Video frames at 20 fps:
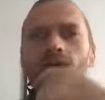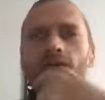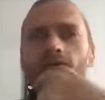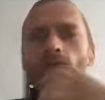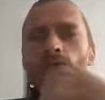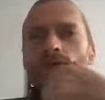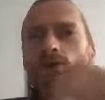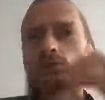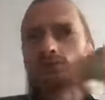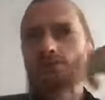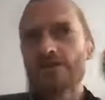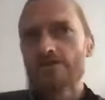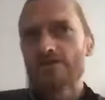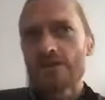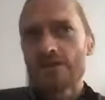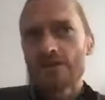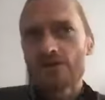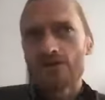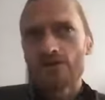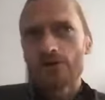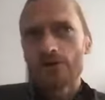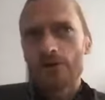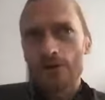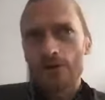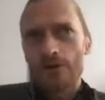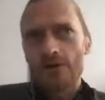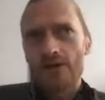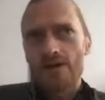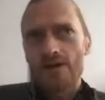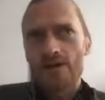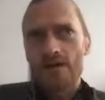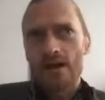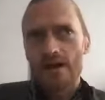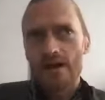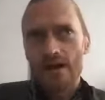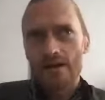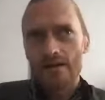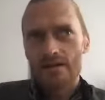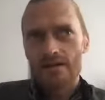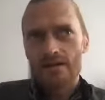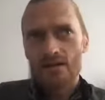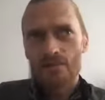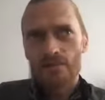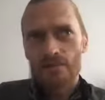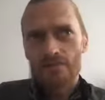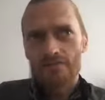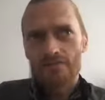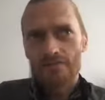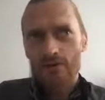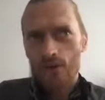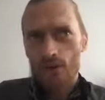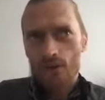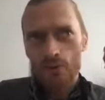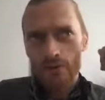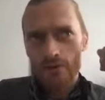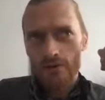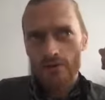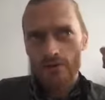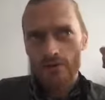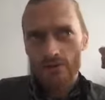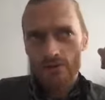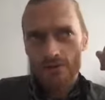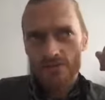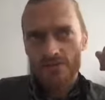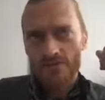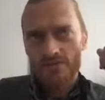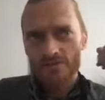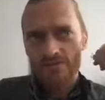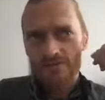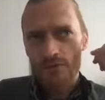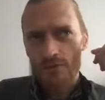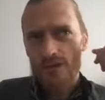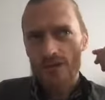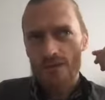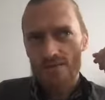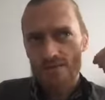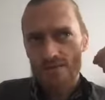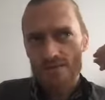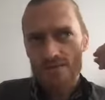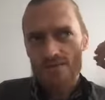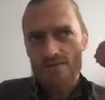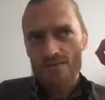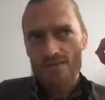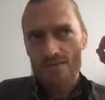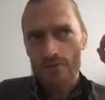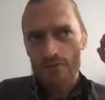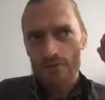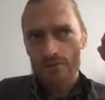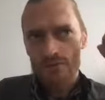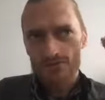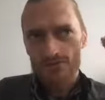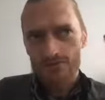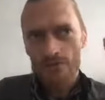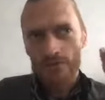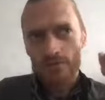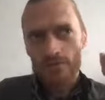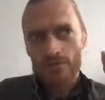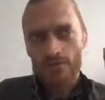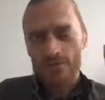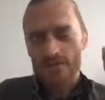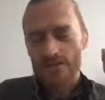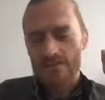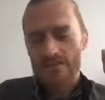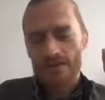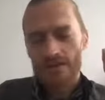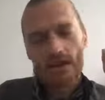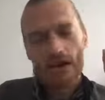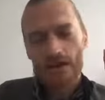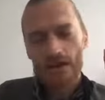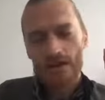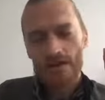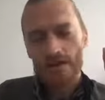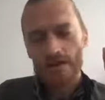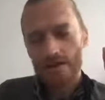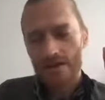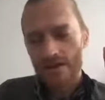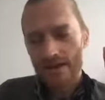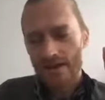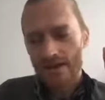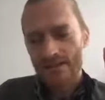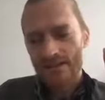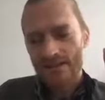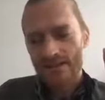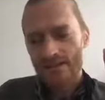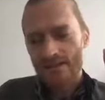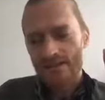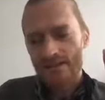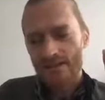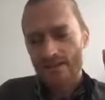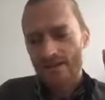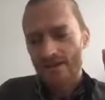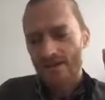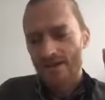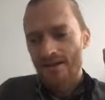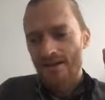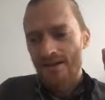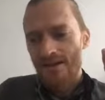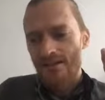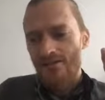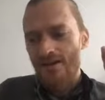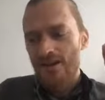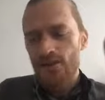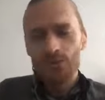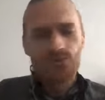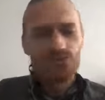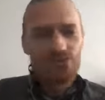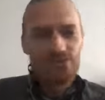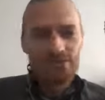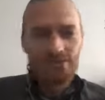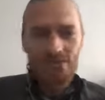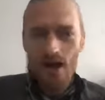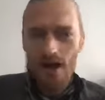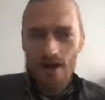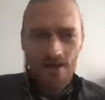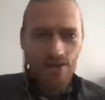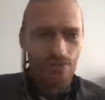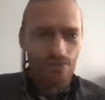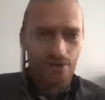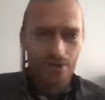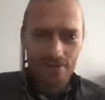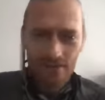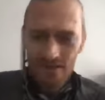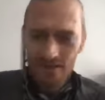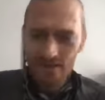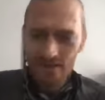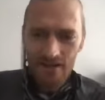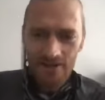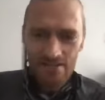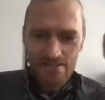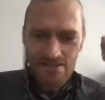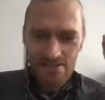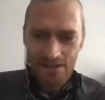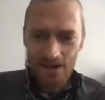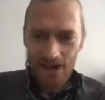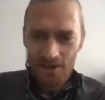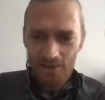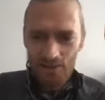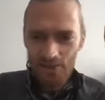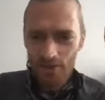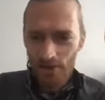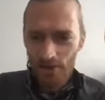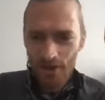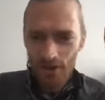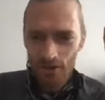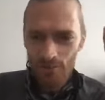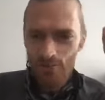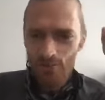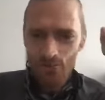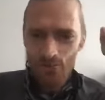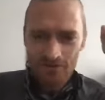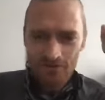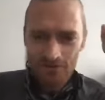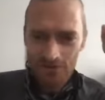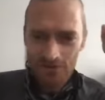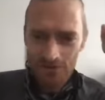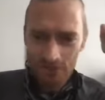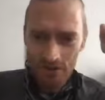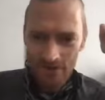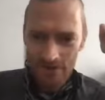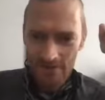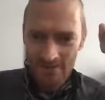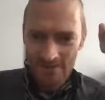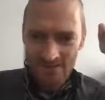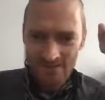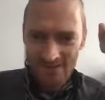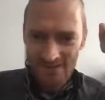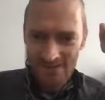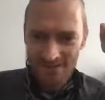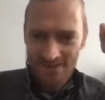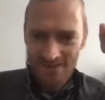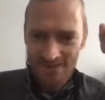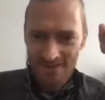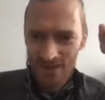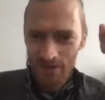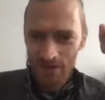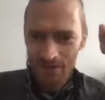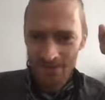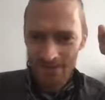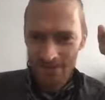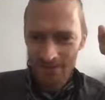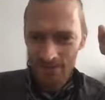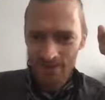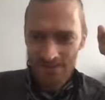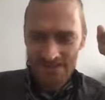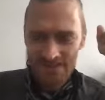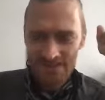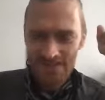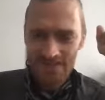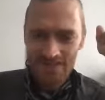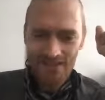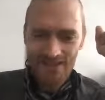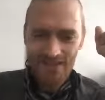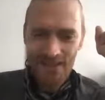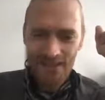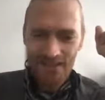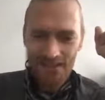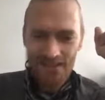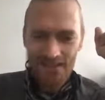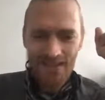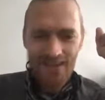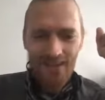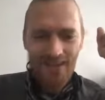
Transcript: when I was living in New York, I had a couple of coworkers, friends that were from the DR, and they would just talk about it nonstop, about how beautiful it was and how much they missed it. And